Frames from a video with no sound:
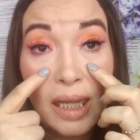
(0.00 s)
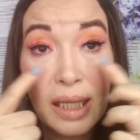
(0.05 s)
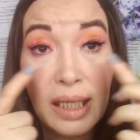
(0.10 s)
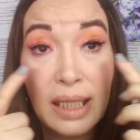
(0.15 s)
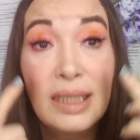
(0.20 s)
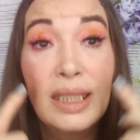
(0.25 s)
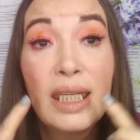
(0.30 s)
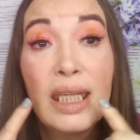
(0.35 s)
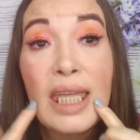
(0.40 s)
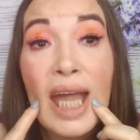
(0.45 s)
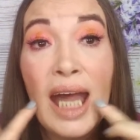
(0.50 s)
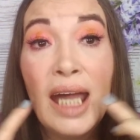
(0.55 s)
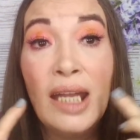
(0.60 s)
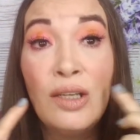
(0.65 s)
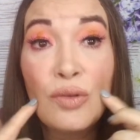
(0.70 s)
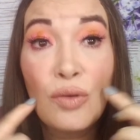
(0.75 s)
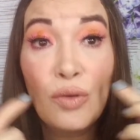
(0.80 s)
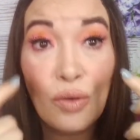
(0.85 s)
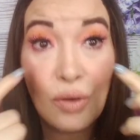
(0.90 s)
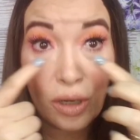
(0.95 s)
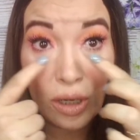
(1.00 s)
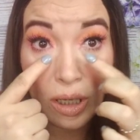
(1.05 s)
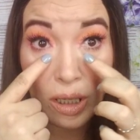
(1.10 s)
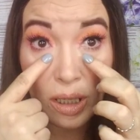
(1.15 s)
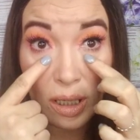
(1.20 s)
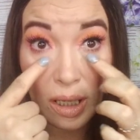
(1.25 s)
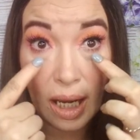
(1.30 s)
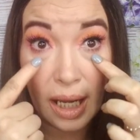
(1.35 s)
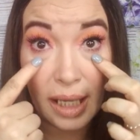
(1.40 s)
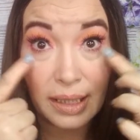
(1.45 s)
did contour,
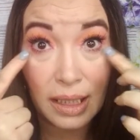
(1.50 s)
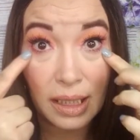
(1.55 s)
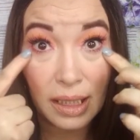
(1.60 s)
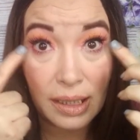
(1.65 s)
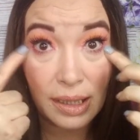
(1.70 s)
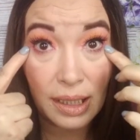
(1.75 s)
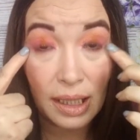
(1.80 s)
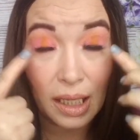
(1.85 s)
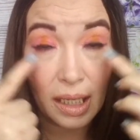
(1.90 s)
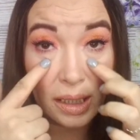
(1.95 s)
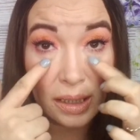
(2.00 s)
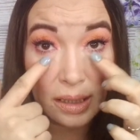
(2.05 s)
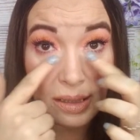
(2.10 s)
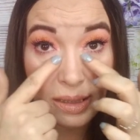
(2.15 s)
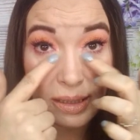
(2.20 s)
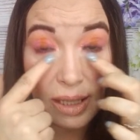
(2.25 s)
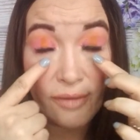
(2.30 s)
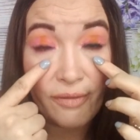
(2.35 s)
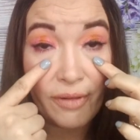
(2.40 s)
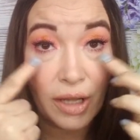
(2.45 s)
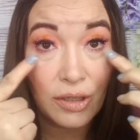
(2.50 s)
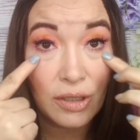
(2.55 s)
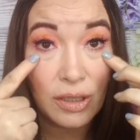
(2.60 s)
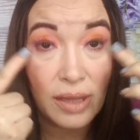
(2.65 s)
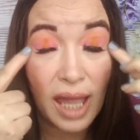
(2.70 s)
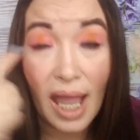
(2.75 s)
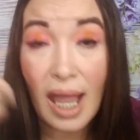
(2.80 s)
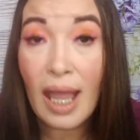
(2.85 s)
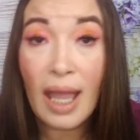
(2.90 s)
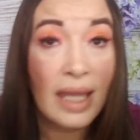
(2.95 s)
I did the stuff under the
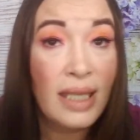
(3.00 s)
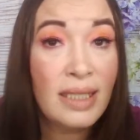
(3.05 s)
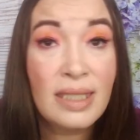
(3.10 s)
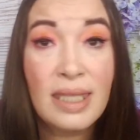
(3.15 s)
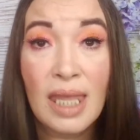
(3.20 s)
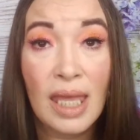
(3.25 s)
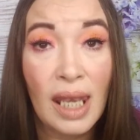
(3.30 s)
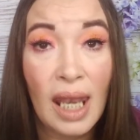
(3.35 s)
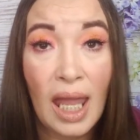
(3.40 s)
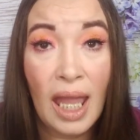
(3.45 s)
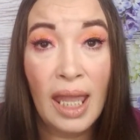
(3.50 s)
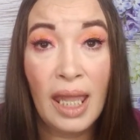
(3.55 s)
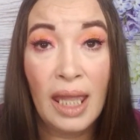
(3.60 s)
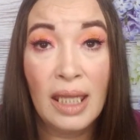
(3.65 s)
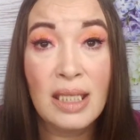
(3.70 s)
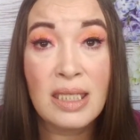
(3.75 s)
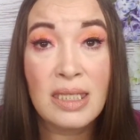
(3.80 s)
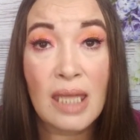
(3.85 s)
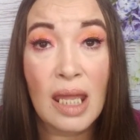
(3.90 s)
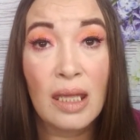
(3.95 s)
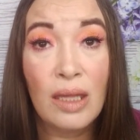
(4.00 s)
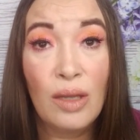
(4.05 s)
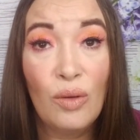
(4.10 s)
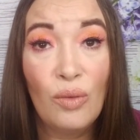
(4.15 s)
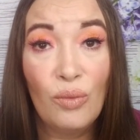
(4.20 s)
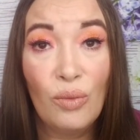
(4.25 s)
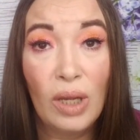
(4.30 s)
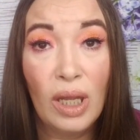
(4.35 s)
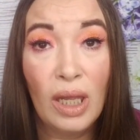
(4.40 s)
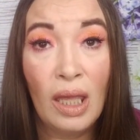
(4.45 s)
eyes, and then I set it
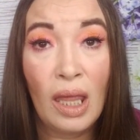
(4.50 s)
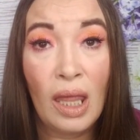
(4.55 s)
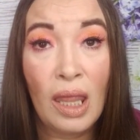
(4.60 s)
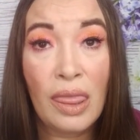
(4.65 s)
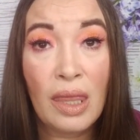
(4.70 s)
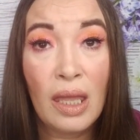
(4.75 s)
with